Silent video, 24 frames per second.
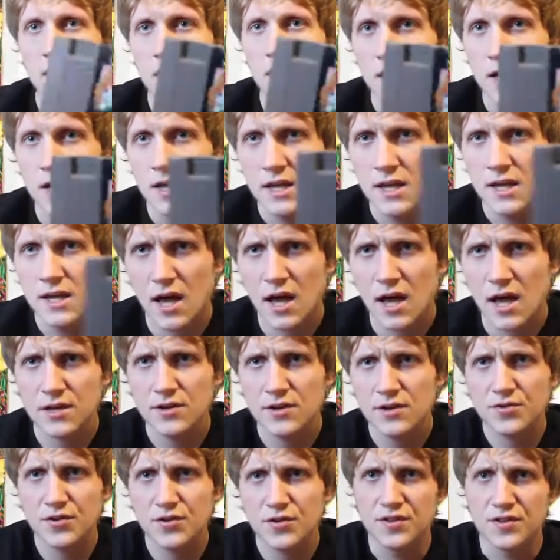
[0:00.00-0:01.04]
yeah,
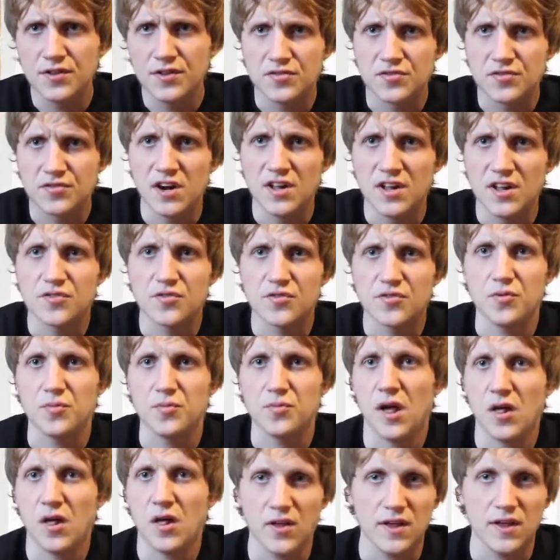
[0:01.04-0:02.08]
usually this trends for about
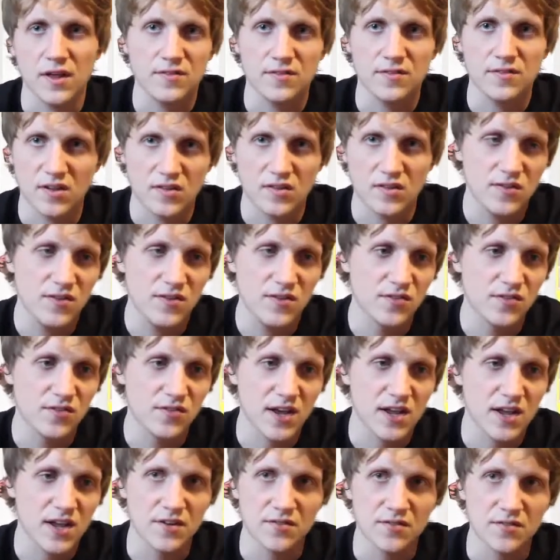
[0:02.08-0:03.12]
like 60, so I got
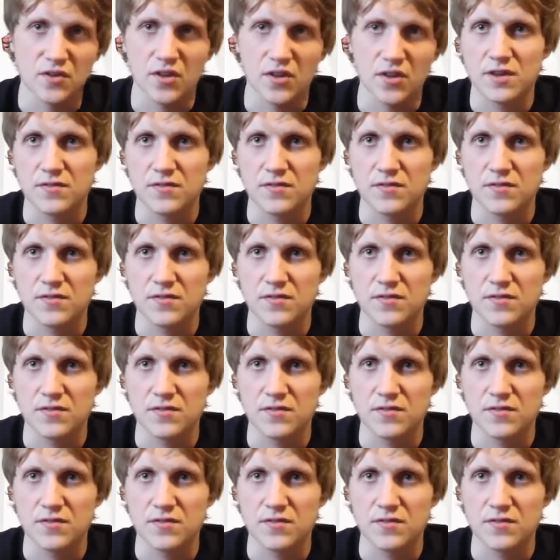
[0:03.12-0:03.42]
it for like